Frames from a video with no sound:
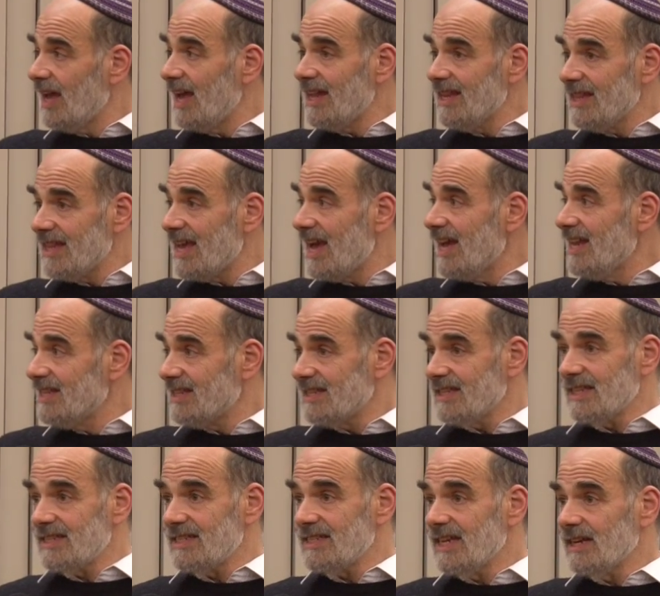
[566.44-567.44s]
in the end in
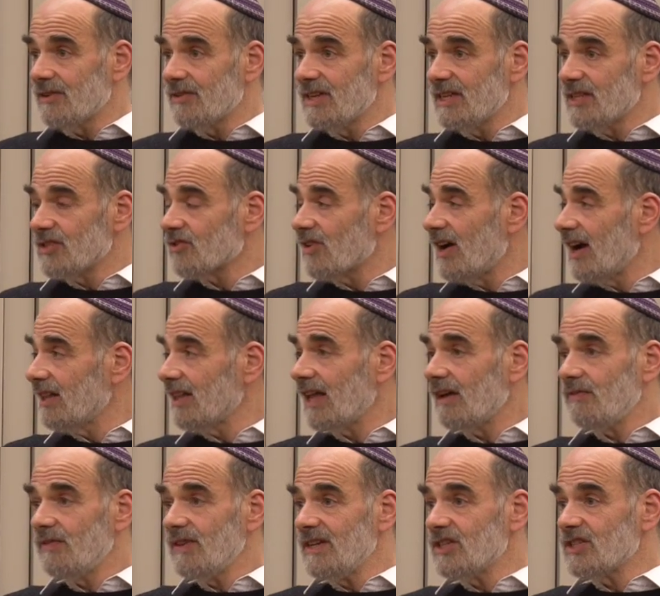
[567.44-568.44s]
this year in Israel, I
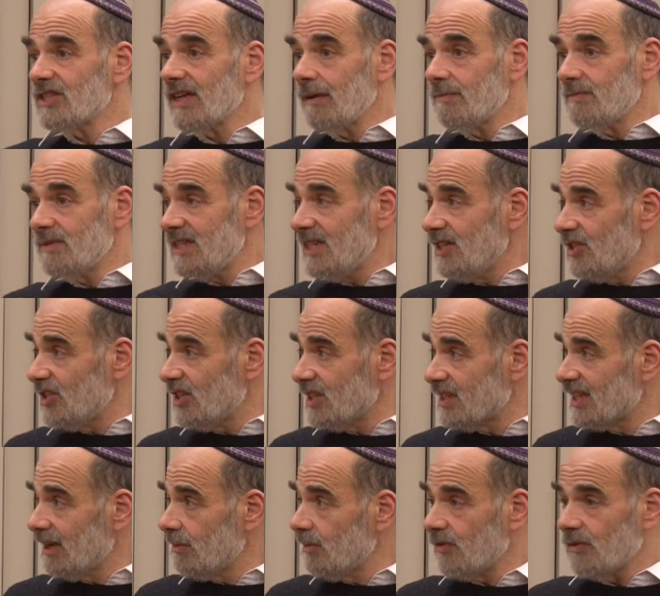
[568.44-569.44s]
finished up teaching
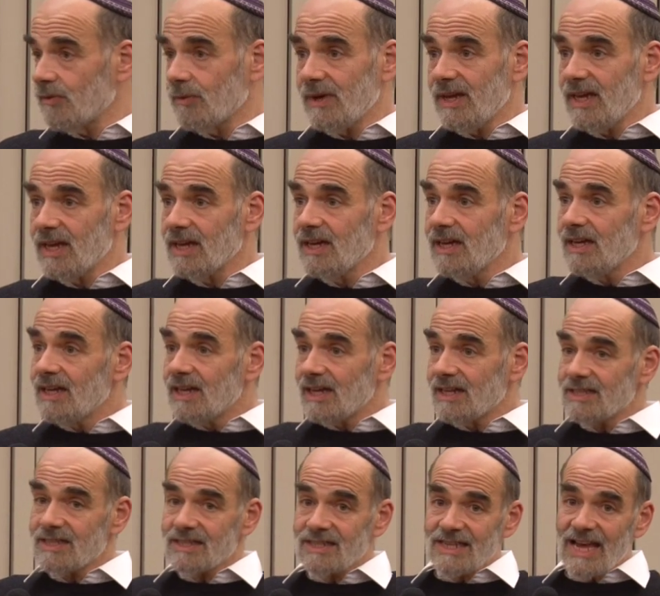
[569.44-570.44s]
some of the week,
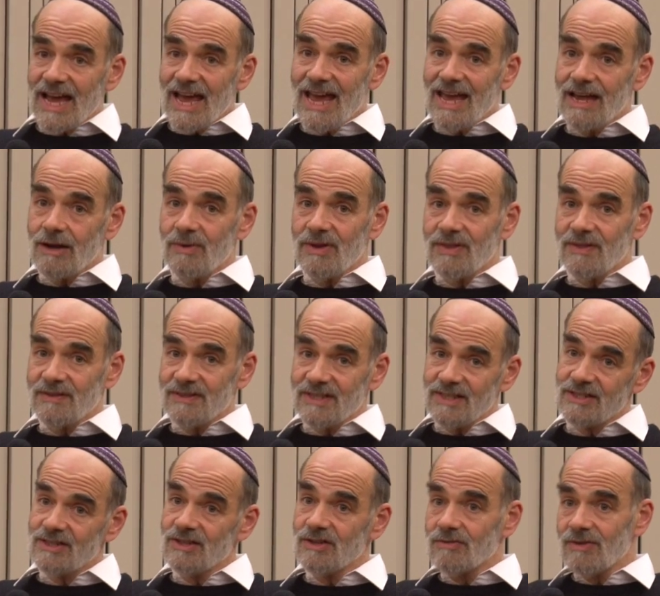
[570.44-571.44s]
and staying with
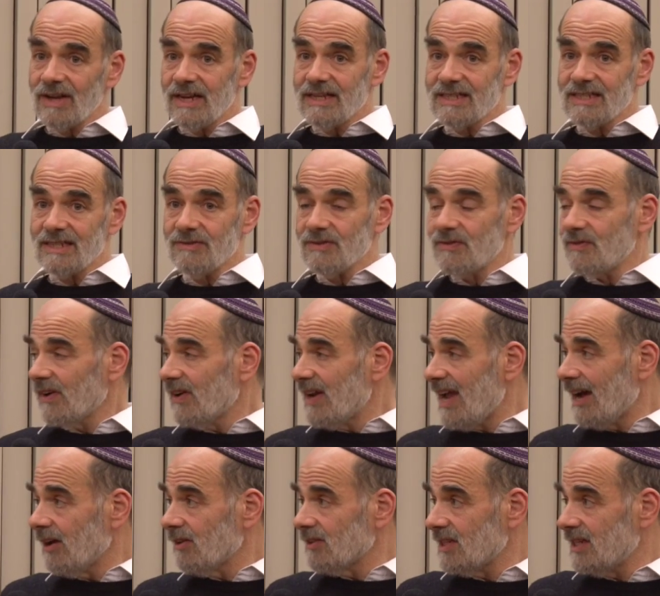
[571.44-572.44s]
distant relatives, very
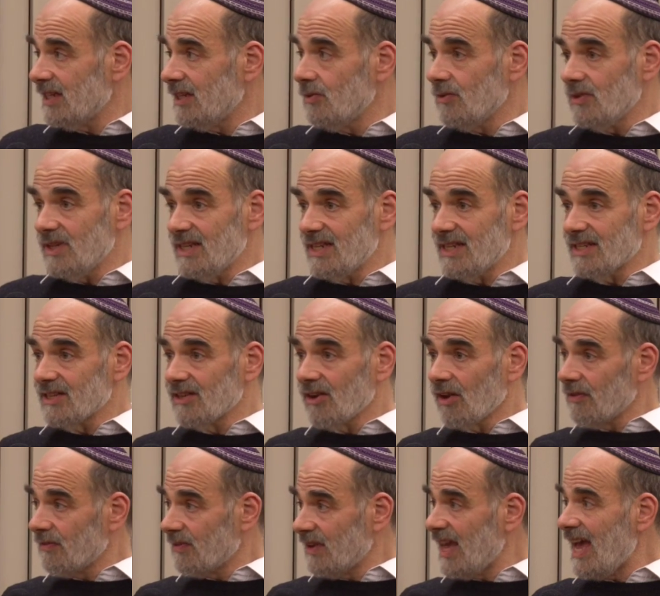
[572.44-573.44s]
elderly, who needed a lot
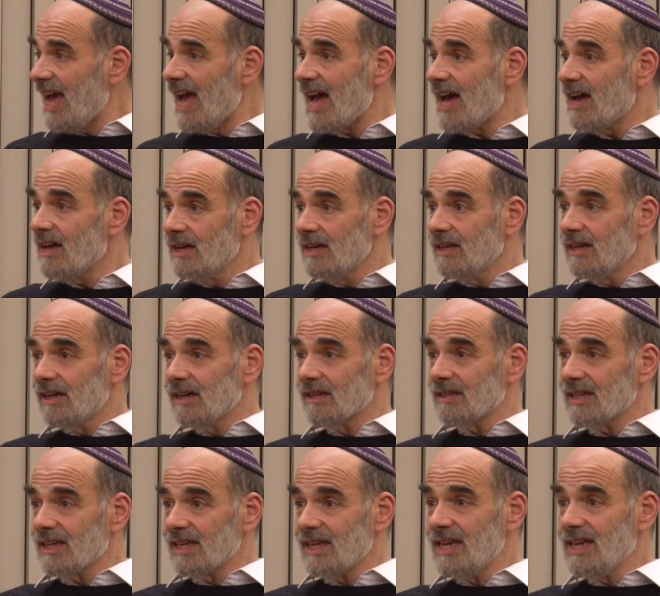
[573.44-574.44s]
of care.
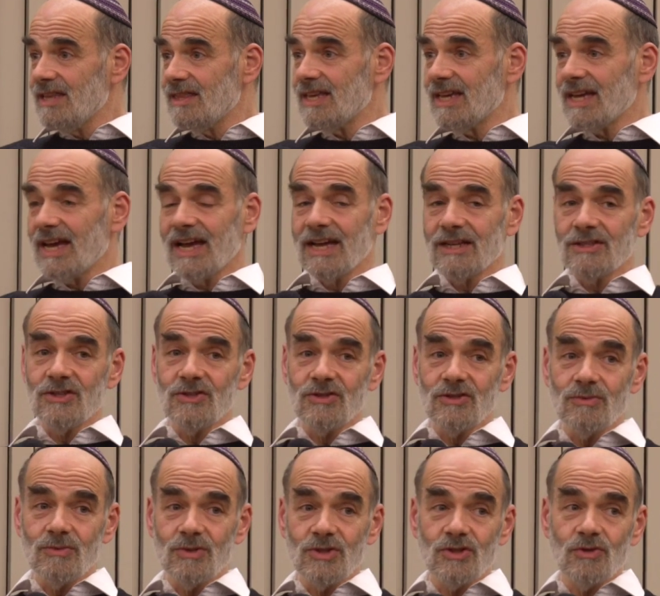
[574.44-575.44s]
And the key thing I had to
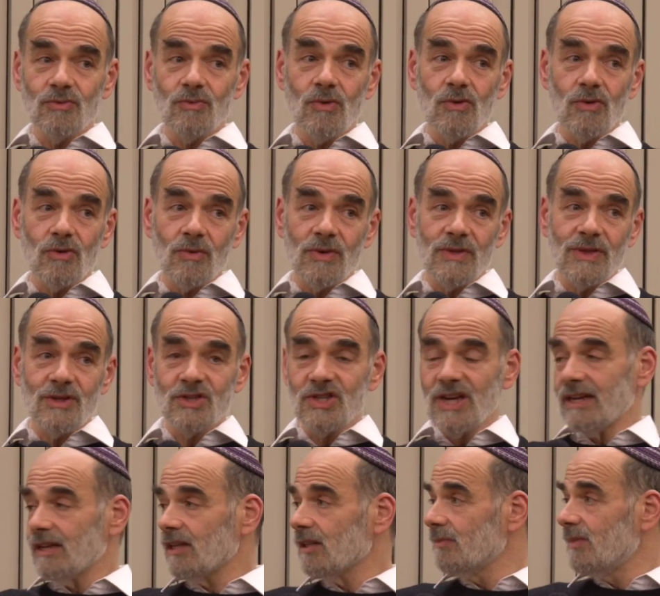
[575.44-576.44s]
do was to walk with the
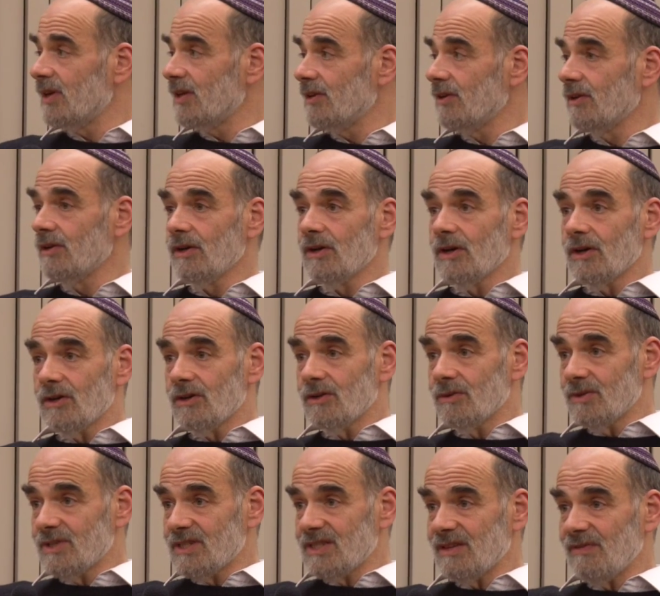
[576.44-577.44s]
gentleman who
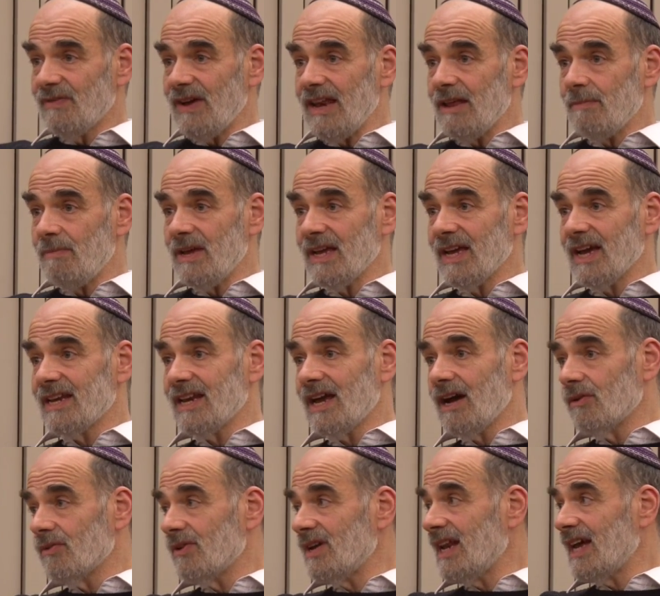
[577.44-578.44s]
was developing, I
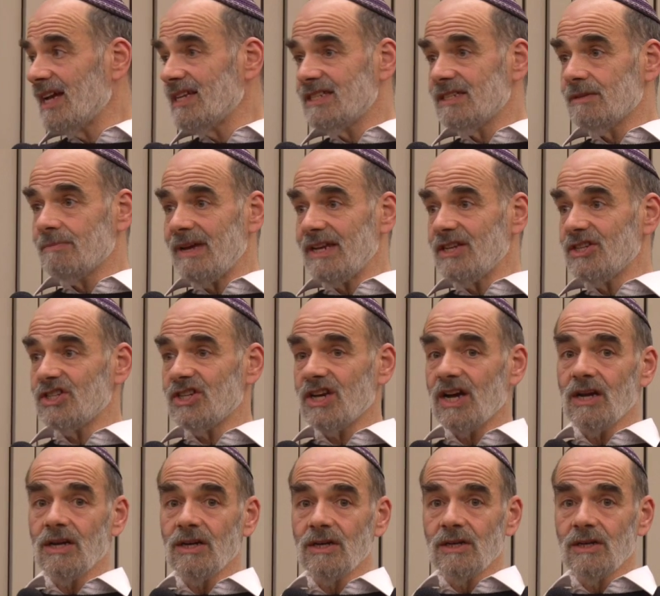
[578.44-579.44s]
now realise, dementia,